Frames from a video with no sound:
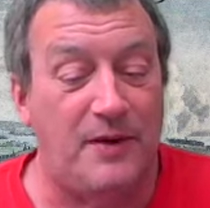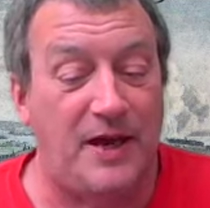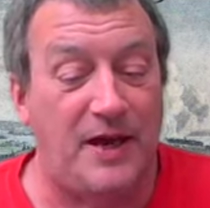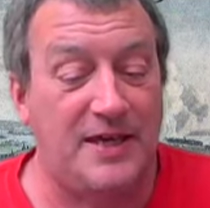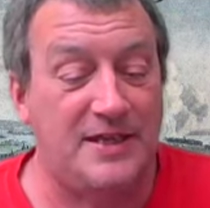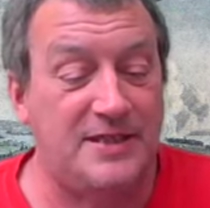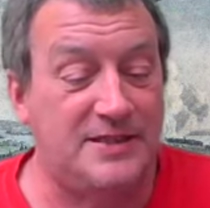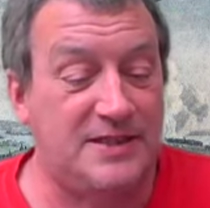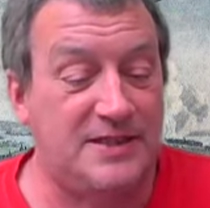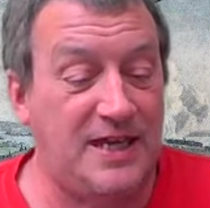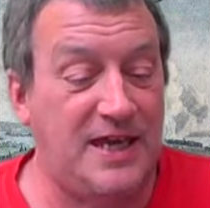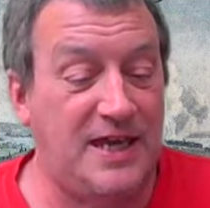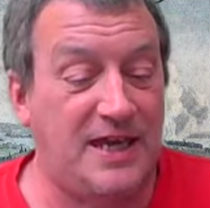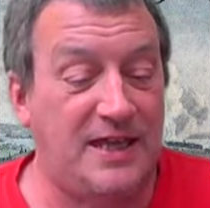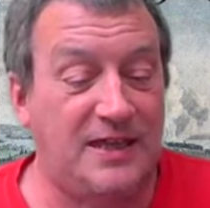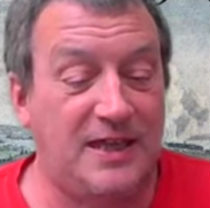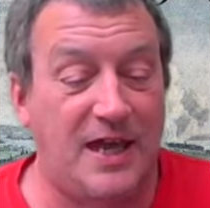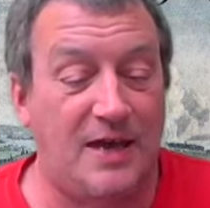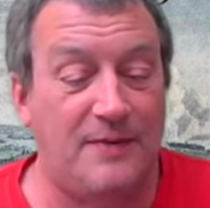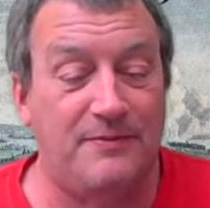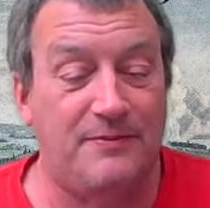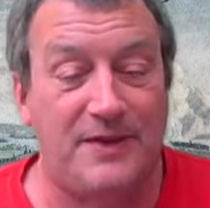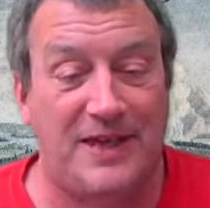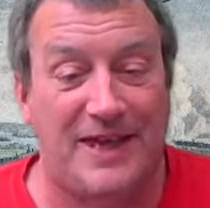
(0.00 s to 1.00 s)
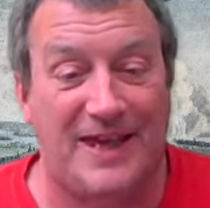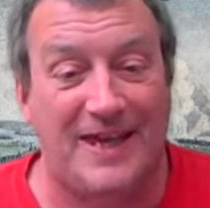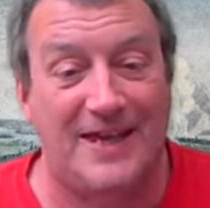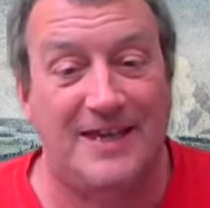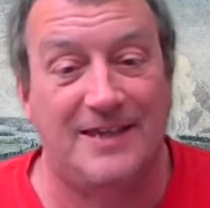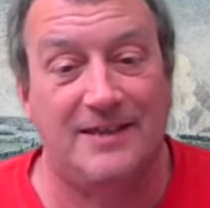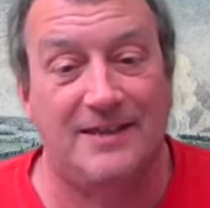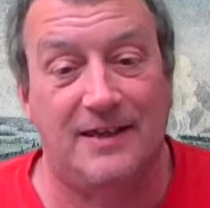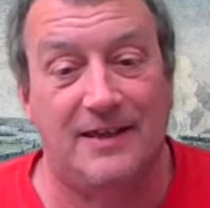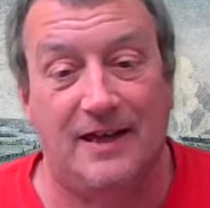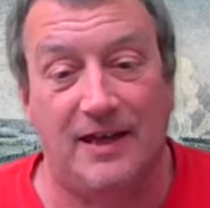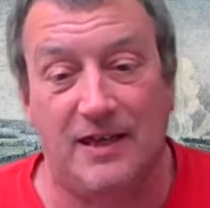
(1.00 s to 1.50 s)
by seeing them
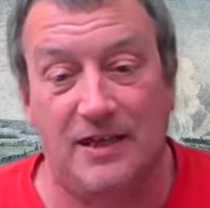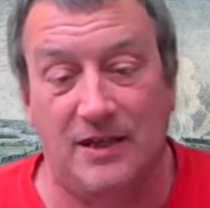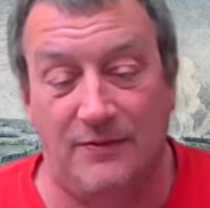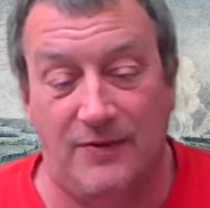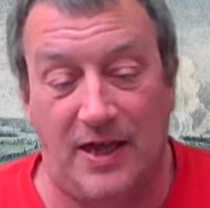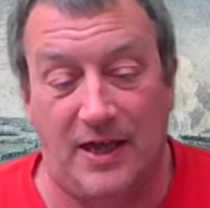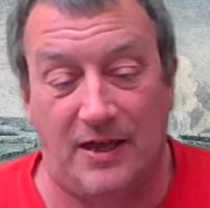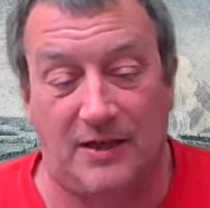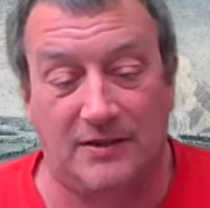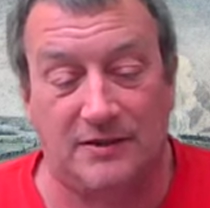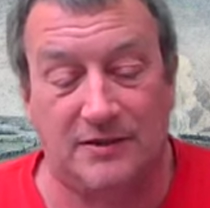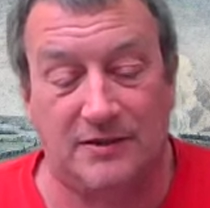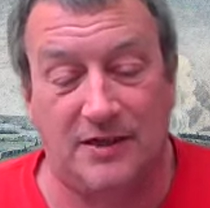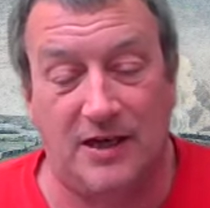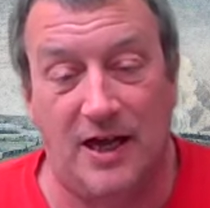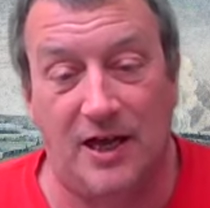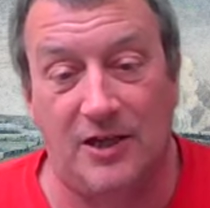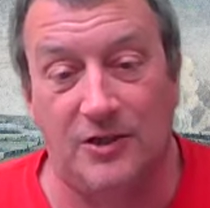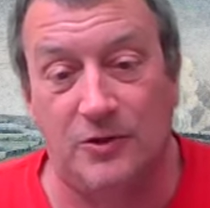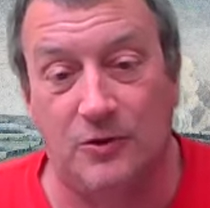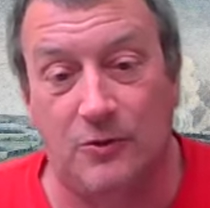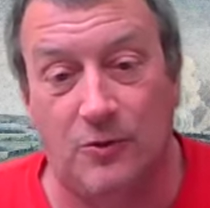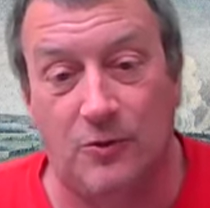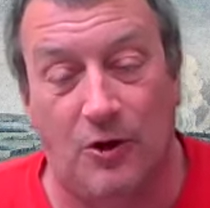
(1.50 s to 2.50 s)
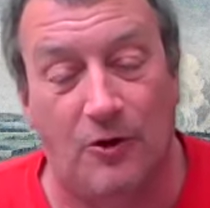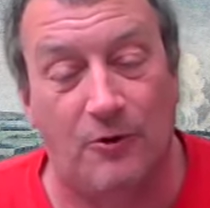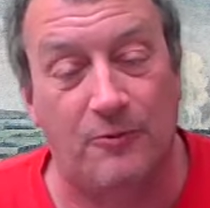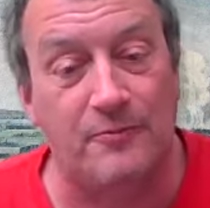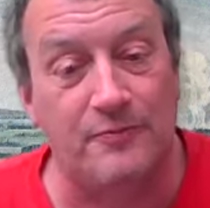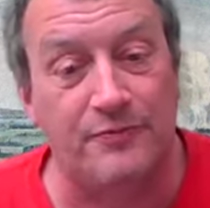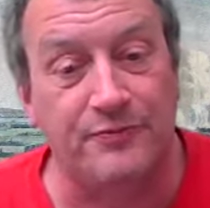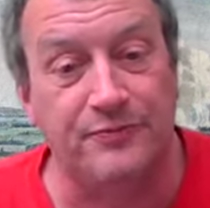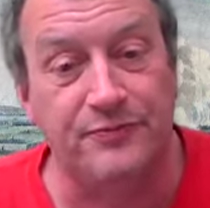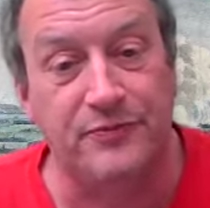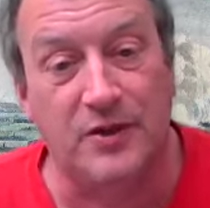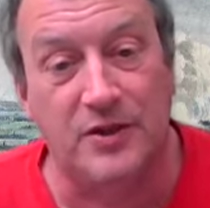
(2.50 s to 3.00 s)
in an event, unquote.